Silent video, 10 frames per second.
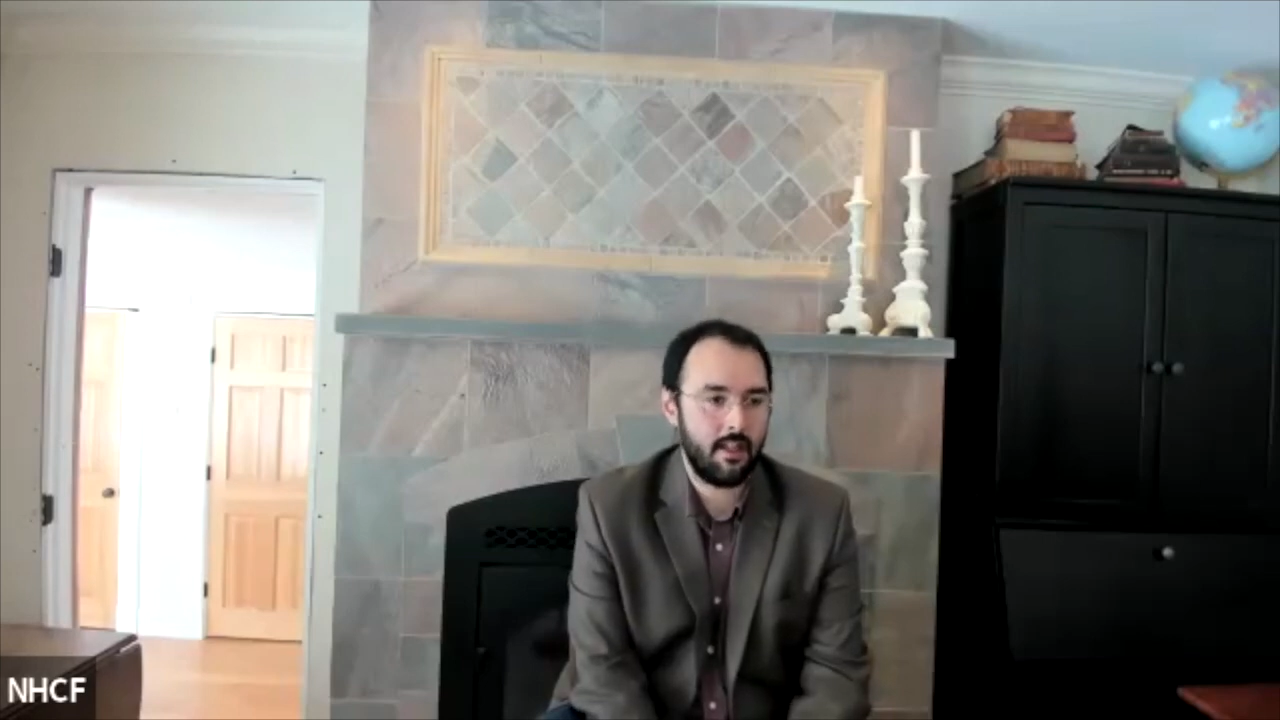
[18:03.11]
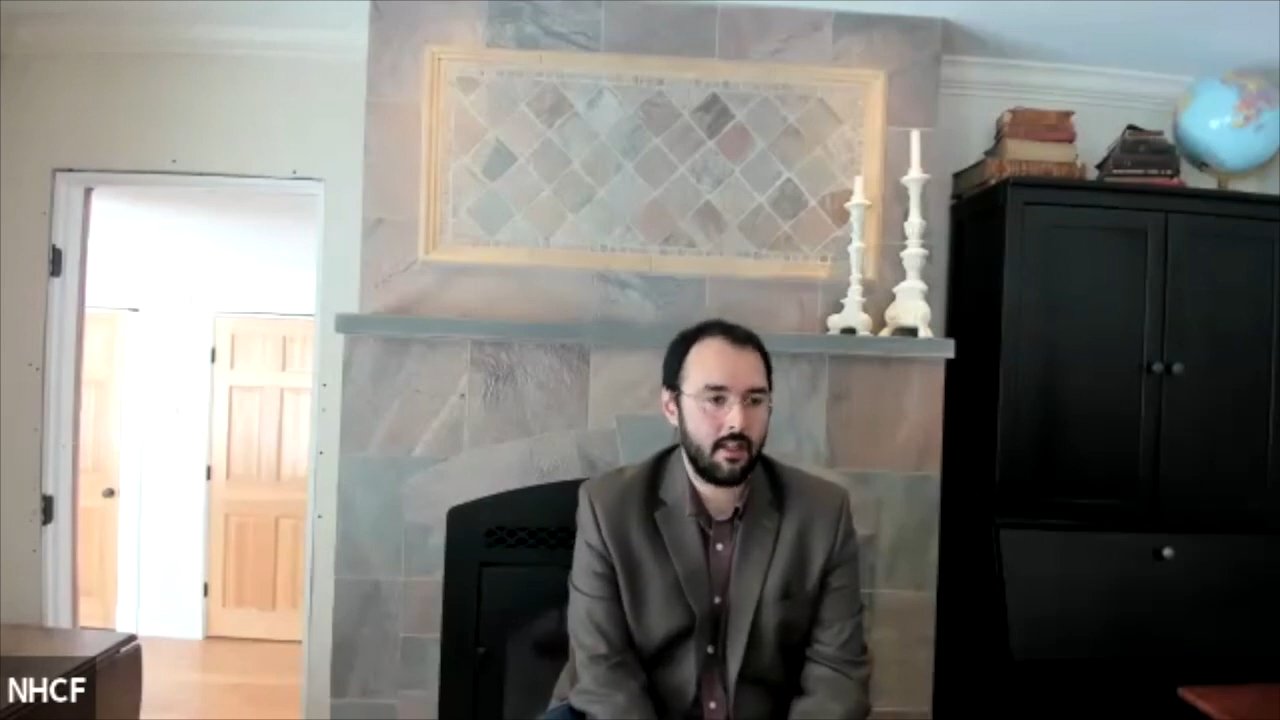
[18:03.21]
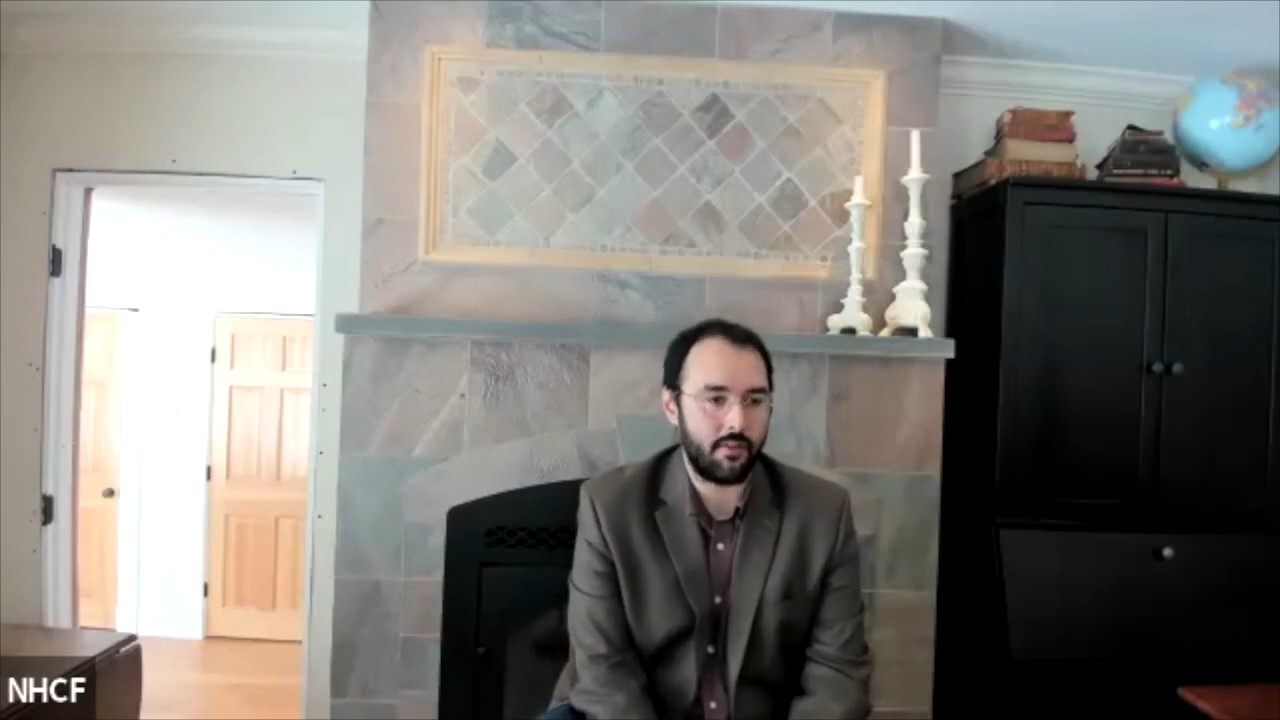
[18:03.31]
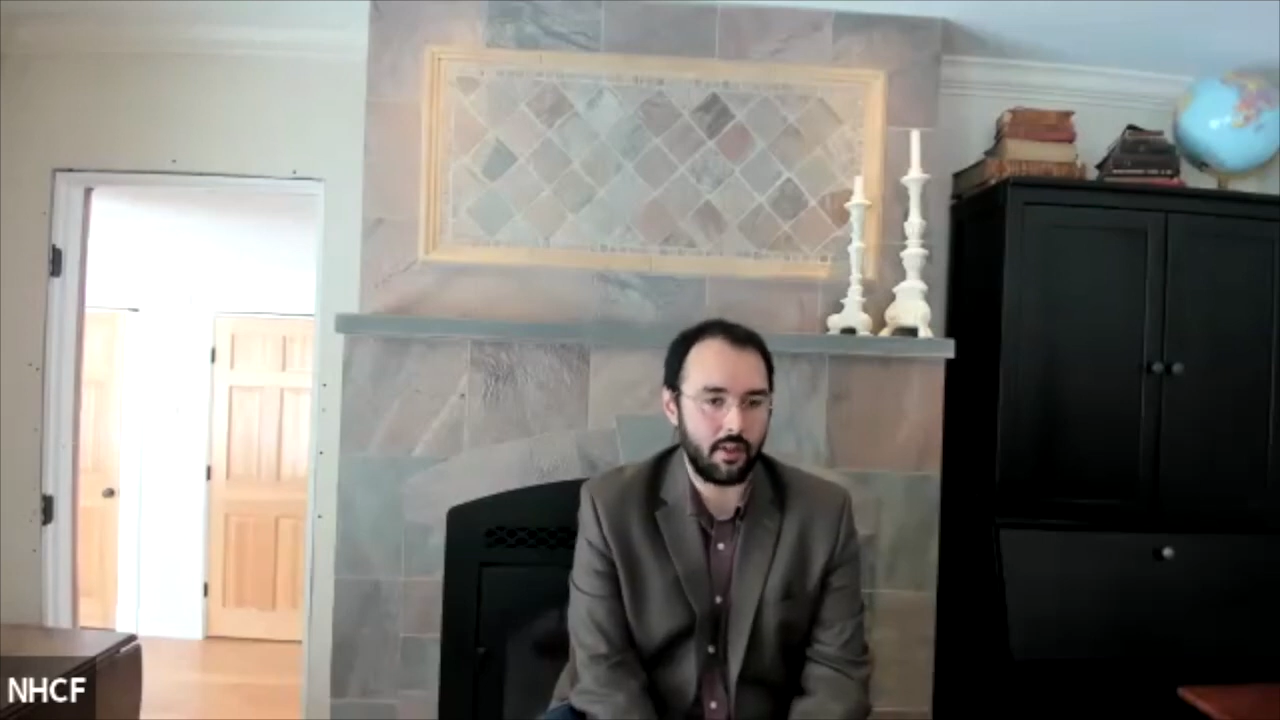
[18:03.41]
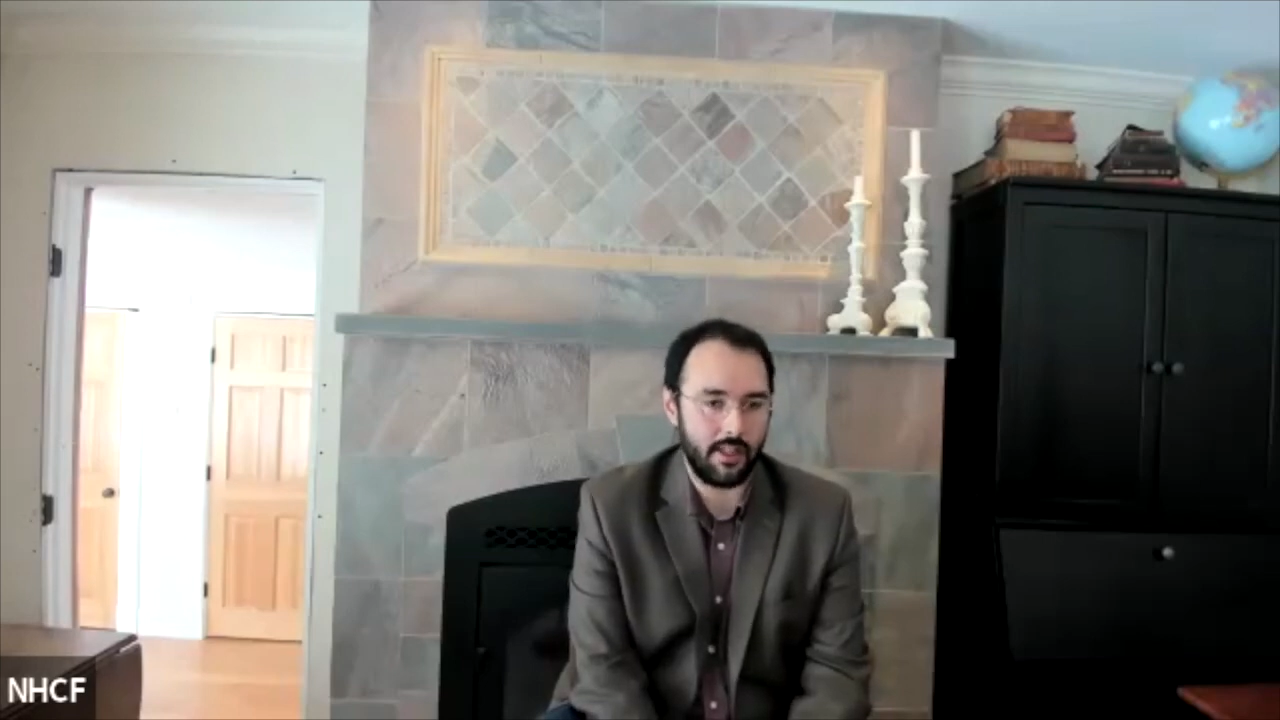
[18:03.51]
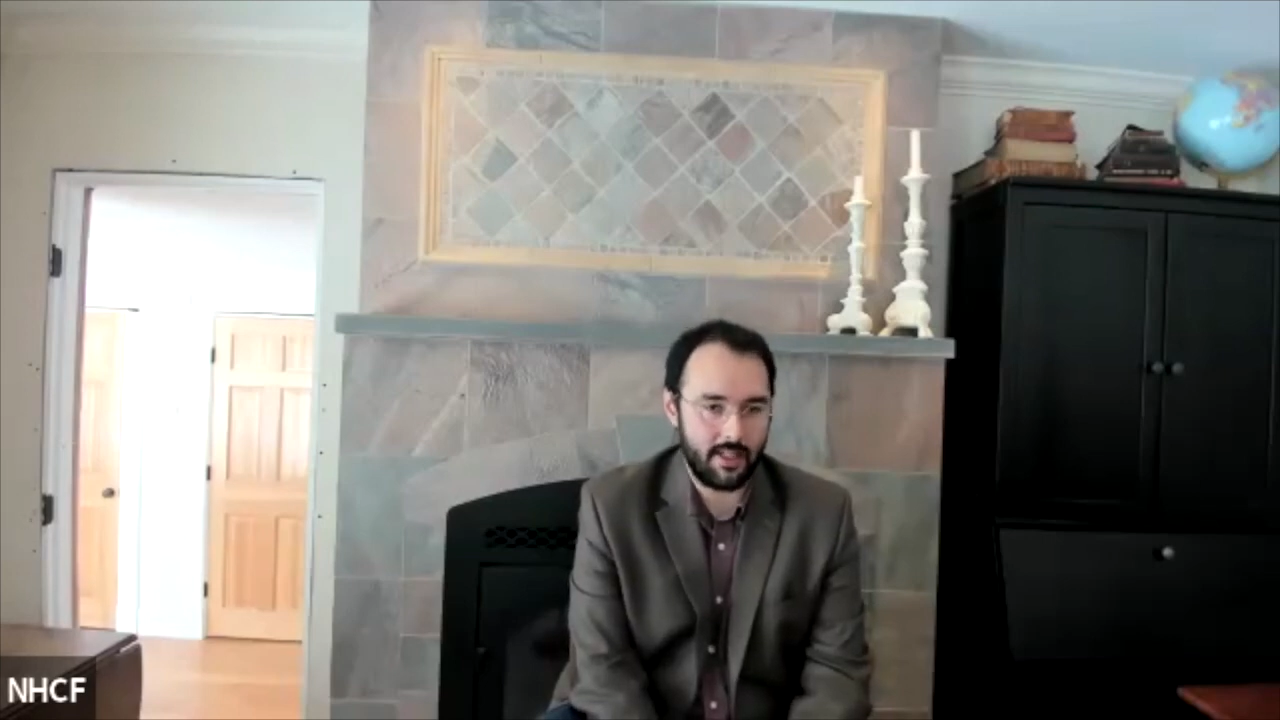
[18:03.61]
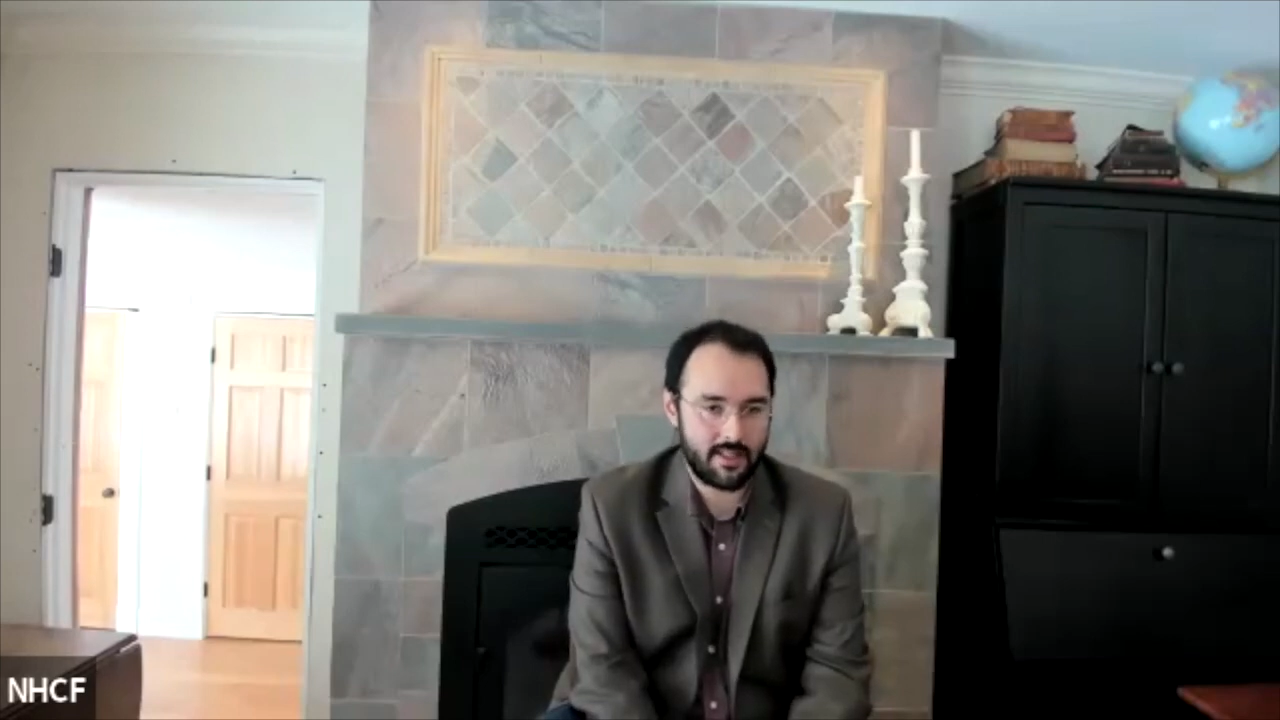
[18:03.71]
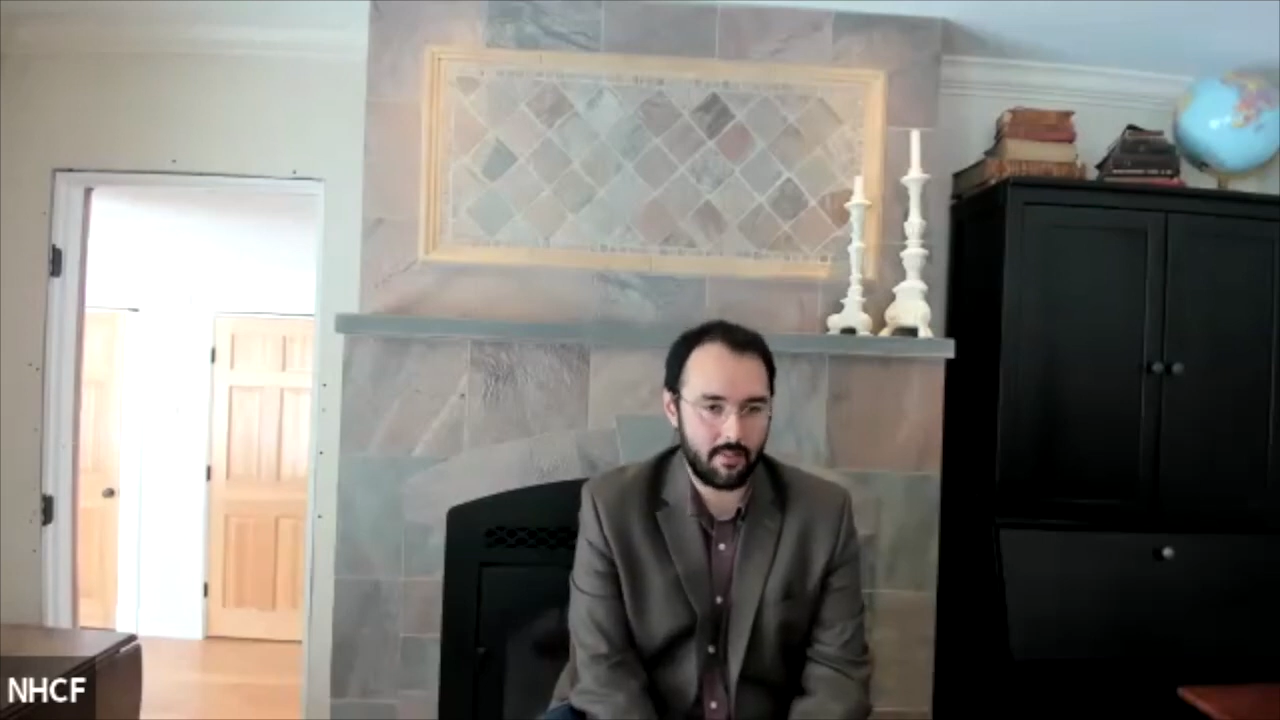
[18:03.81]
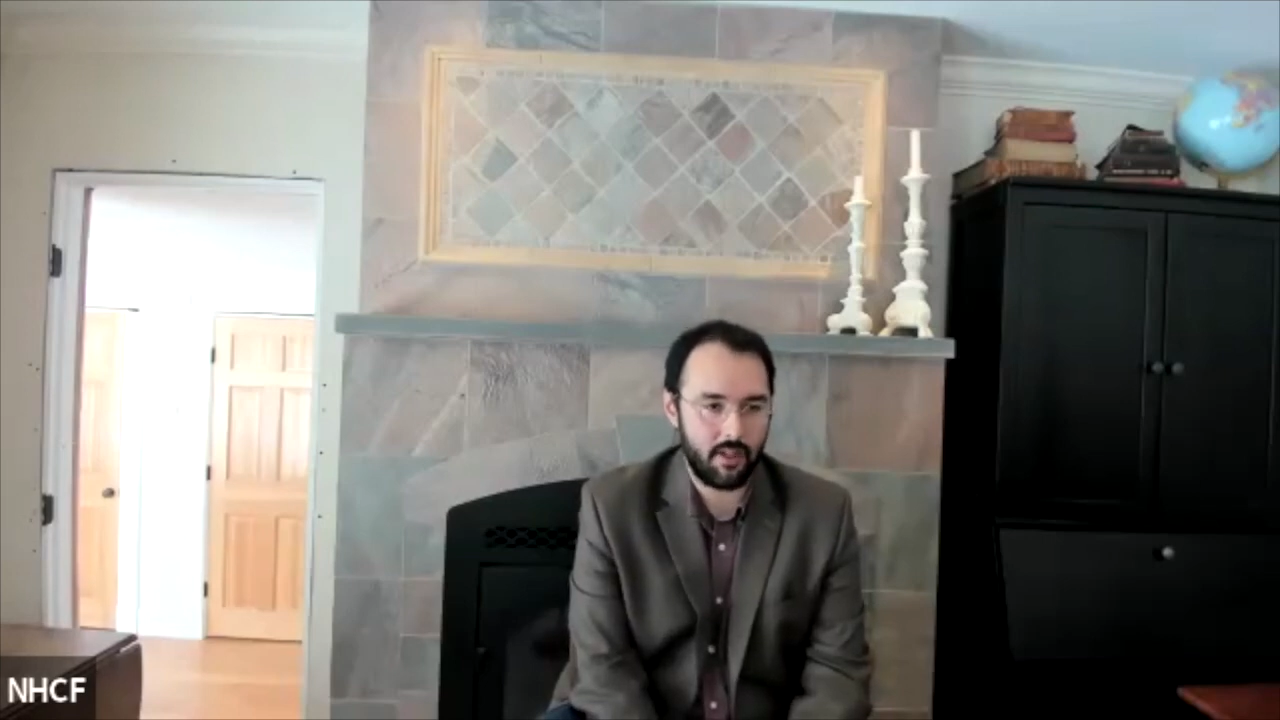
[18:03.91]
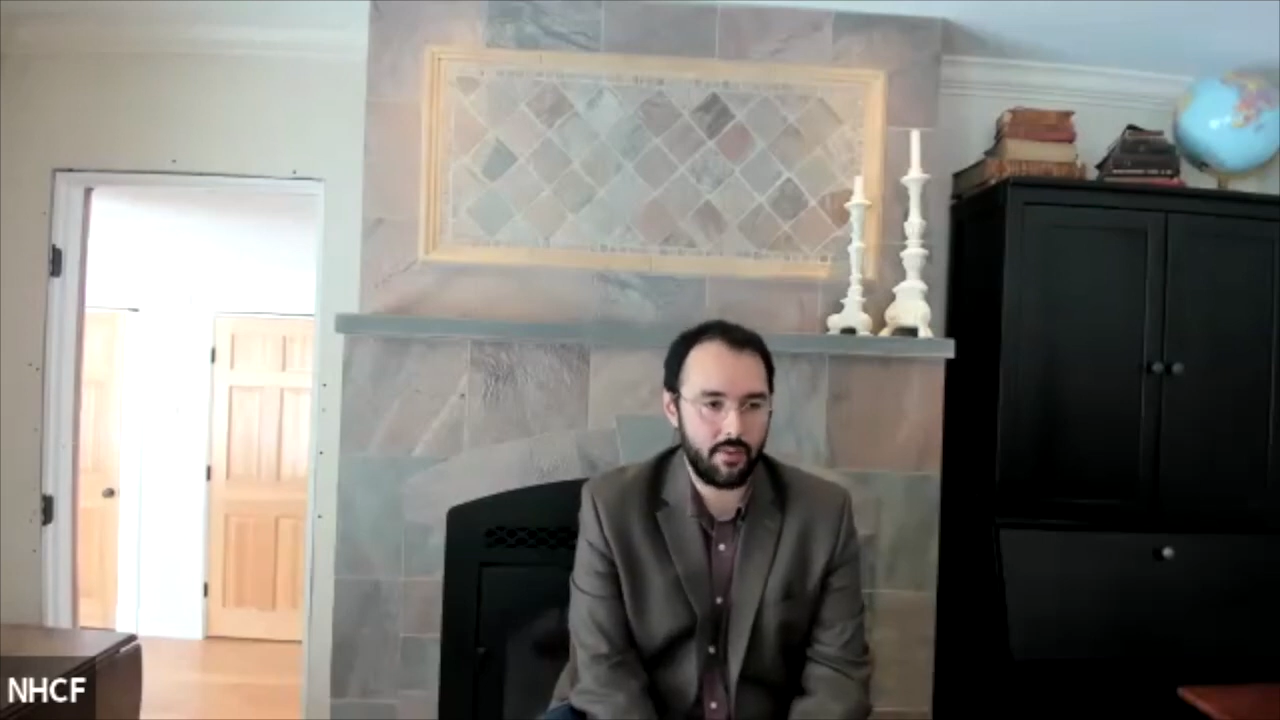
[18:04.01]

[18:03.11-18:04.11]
If you're lending to someone